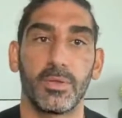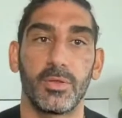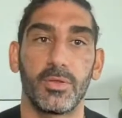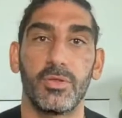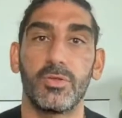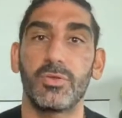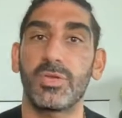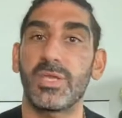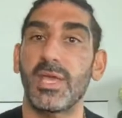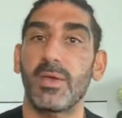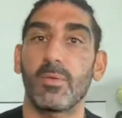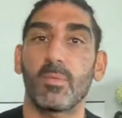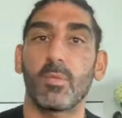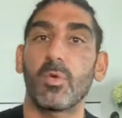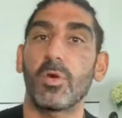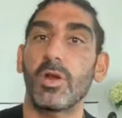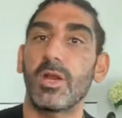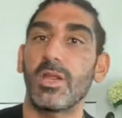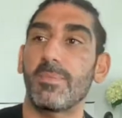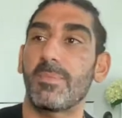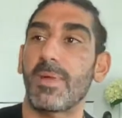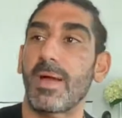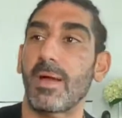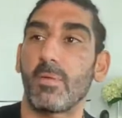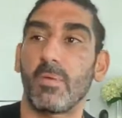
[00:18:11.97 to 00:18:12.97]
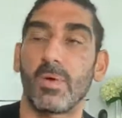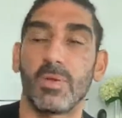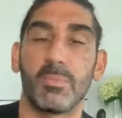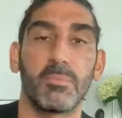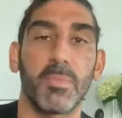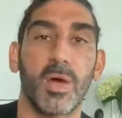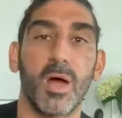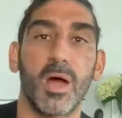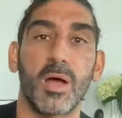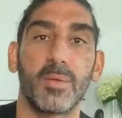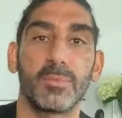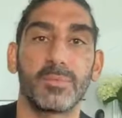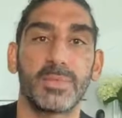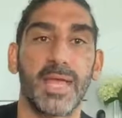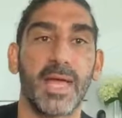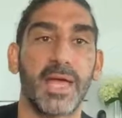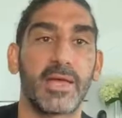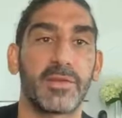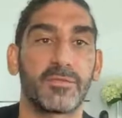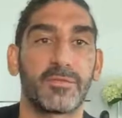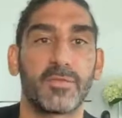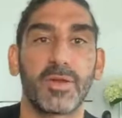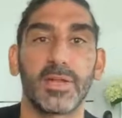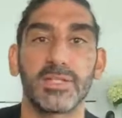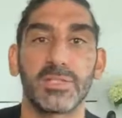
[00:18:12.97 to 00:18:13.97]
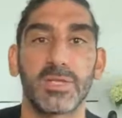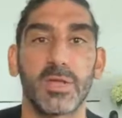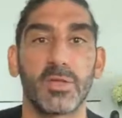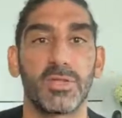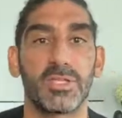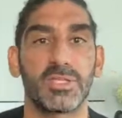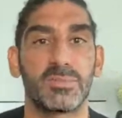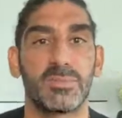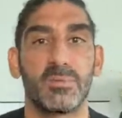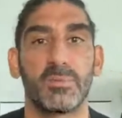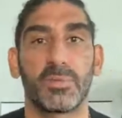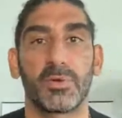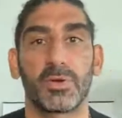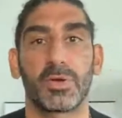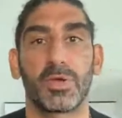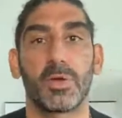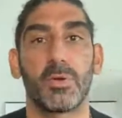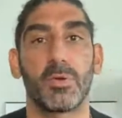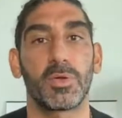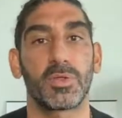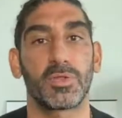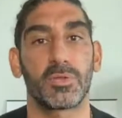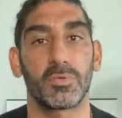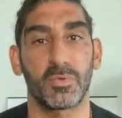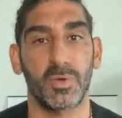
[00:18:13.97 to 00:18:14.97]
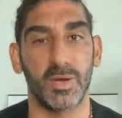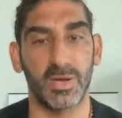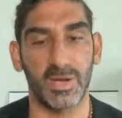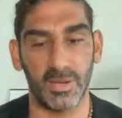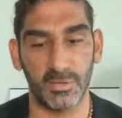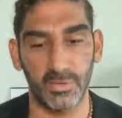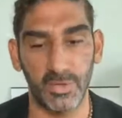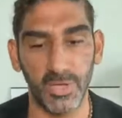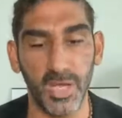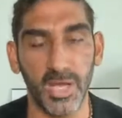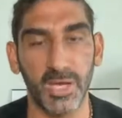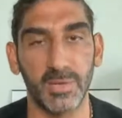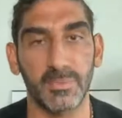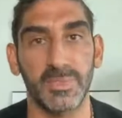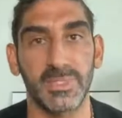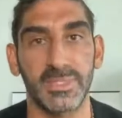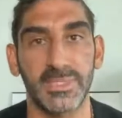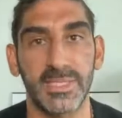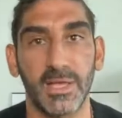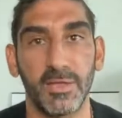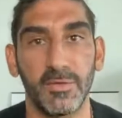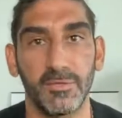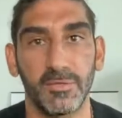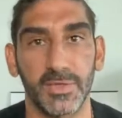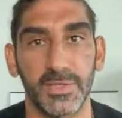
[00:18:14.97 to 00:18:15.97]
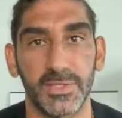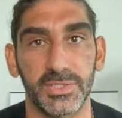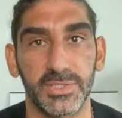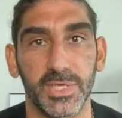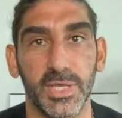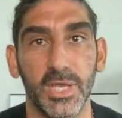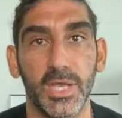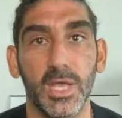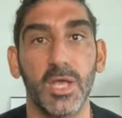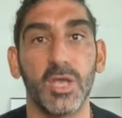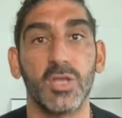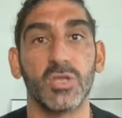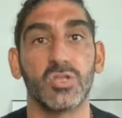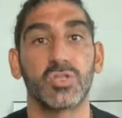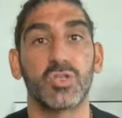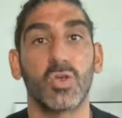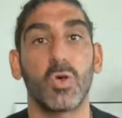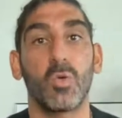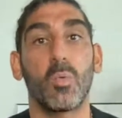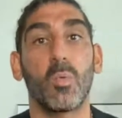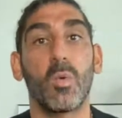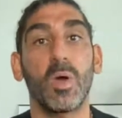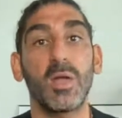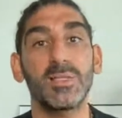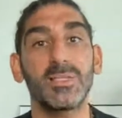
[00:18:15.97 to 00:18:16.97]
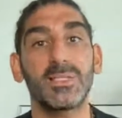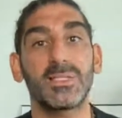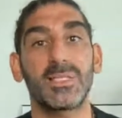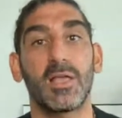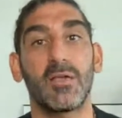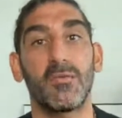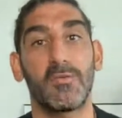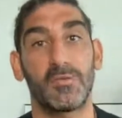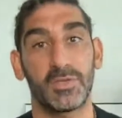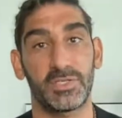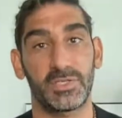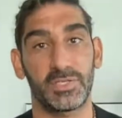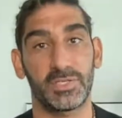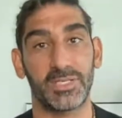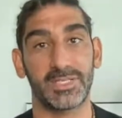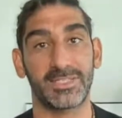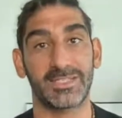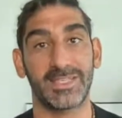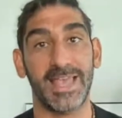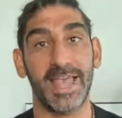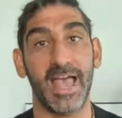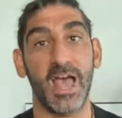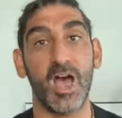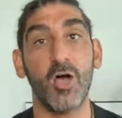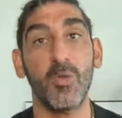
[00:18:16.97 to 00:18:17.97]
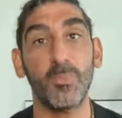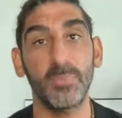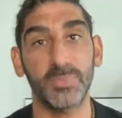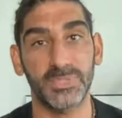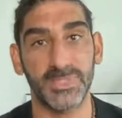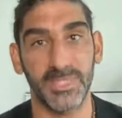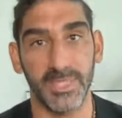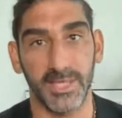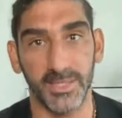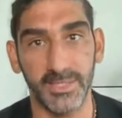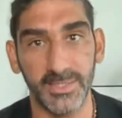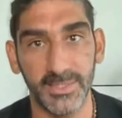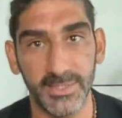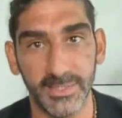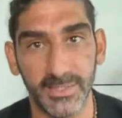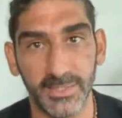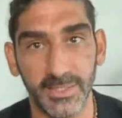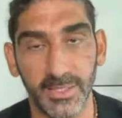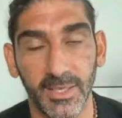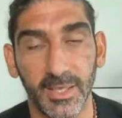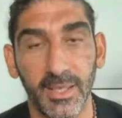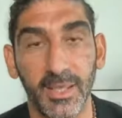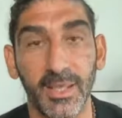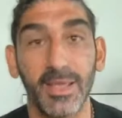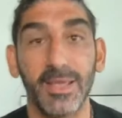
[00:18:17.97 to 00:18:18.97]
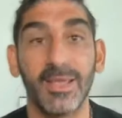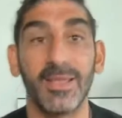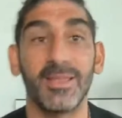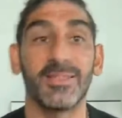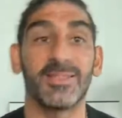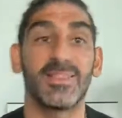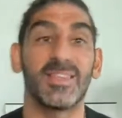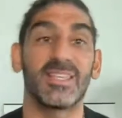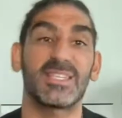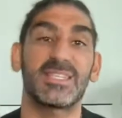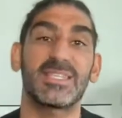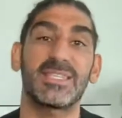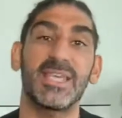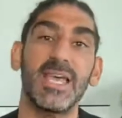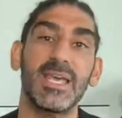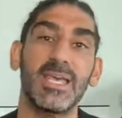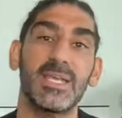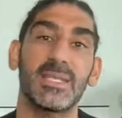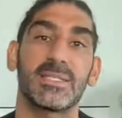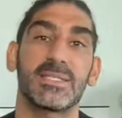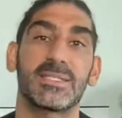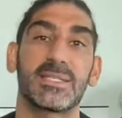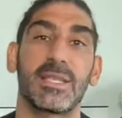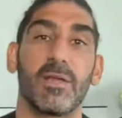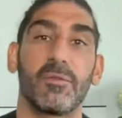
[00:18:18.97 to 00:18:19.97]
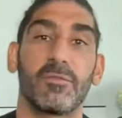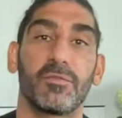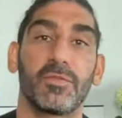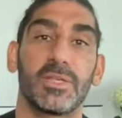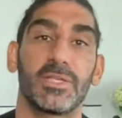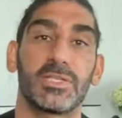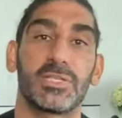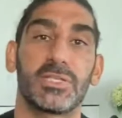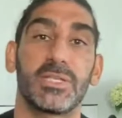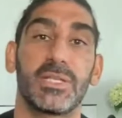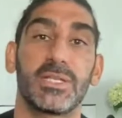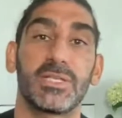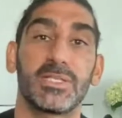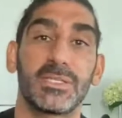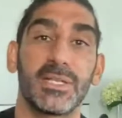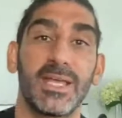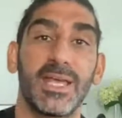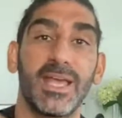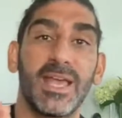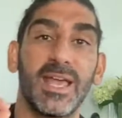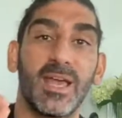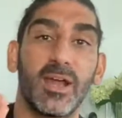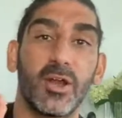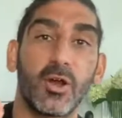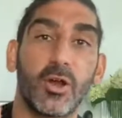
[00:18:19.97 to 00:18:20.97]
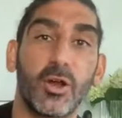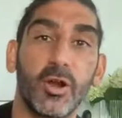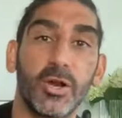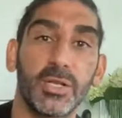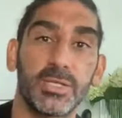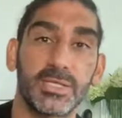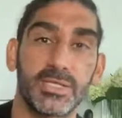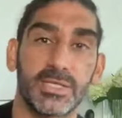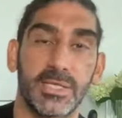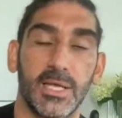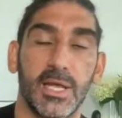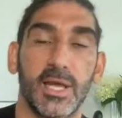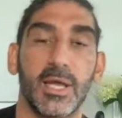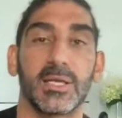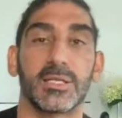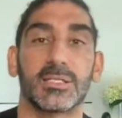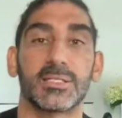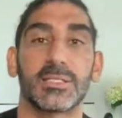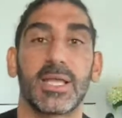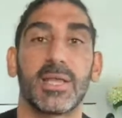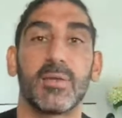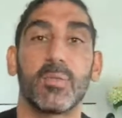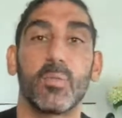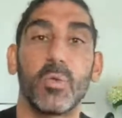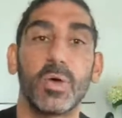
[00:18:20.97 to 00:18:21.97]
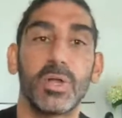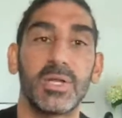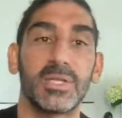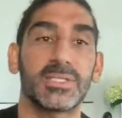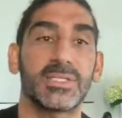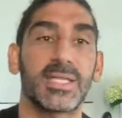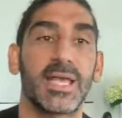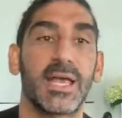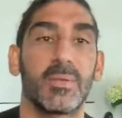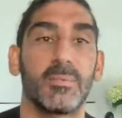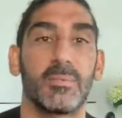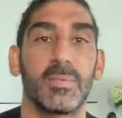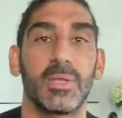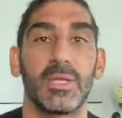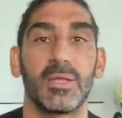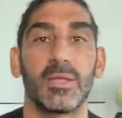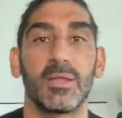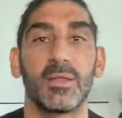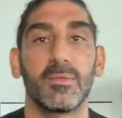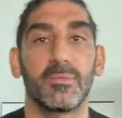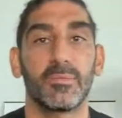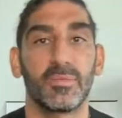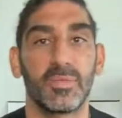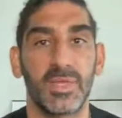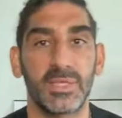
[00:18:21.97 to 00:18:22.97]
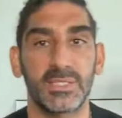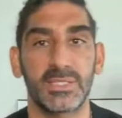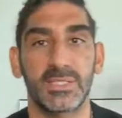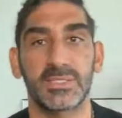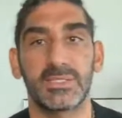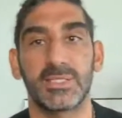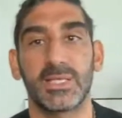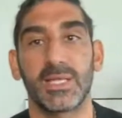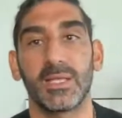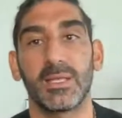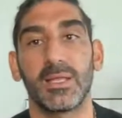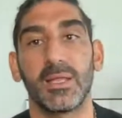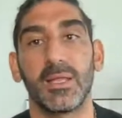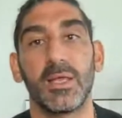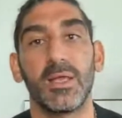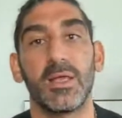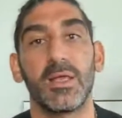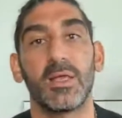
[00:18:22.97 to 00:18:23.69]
You can't worry about what mom, dad, friends, all these people are going through right now. You got to be selfish. So one selfishness helps us. The second selfishness hurts us. And what does that mean? This is it.